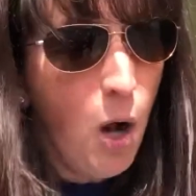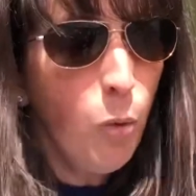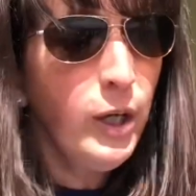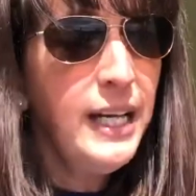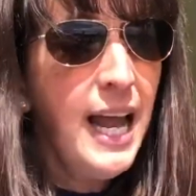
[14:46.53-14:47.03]

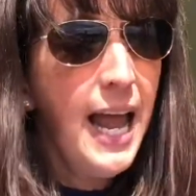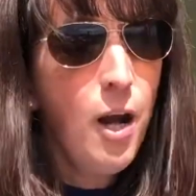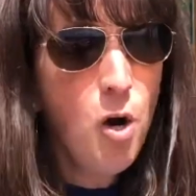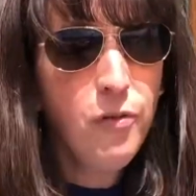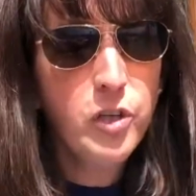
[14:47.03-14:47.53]
We're gonna head
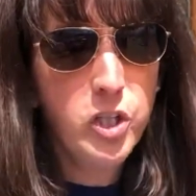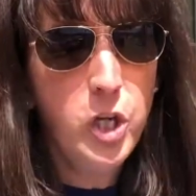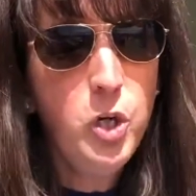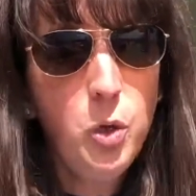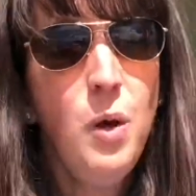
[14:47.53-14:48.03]
over
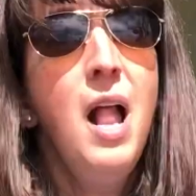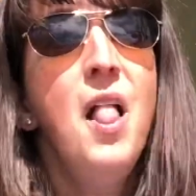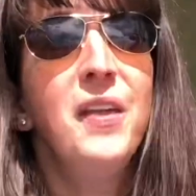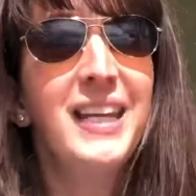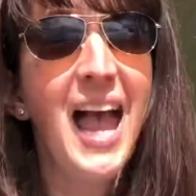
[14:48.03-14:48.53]
to
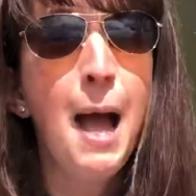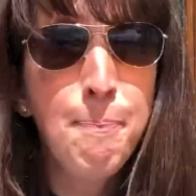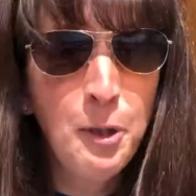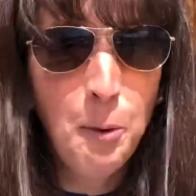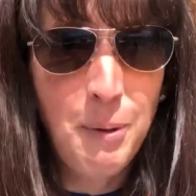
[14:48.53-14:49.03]
the
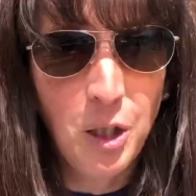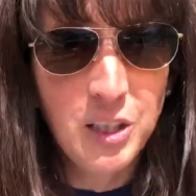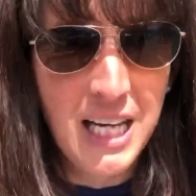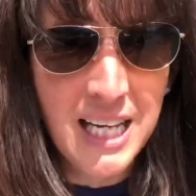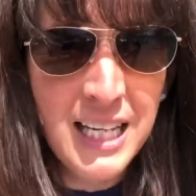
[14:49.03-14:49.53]
Capitol
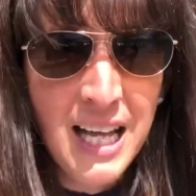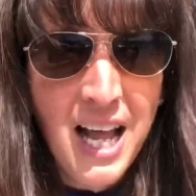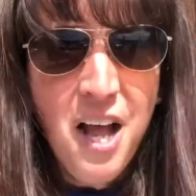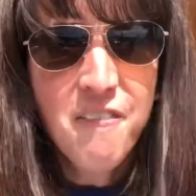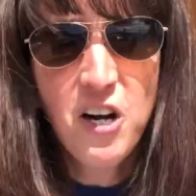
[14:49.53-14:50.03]
building
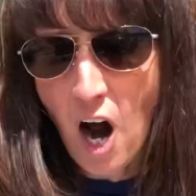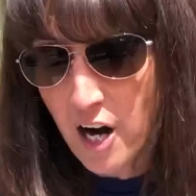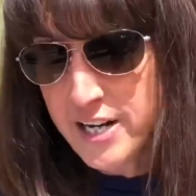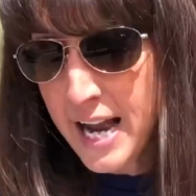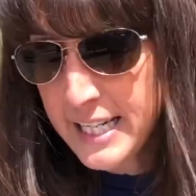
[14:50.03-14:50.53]
for our
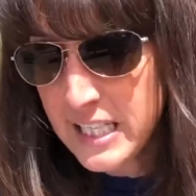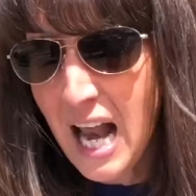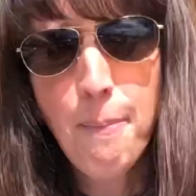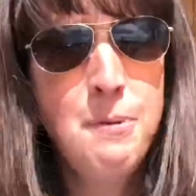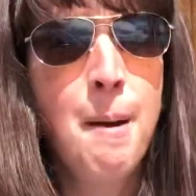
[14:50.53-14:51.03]
next
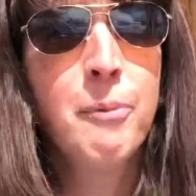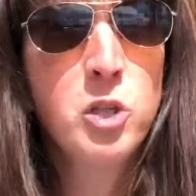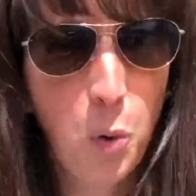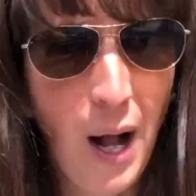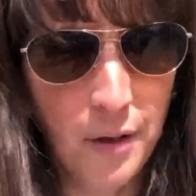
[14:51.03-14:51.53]
stop, number
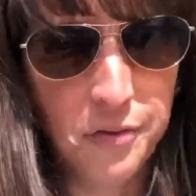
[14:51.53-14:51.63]
12.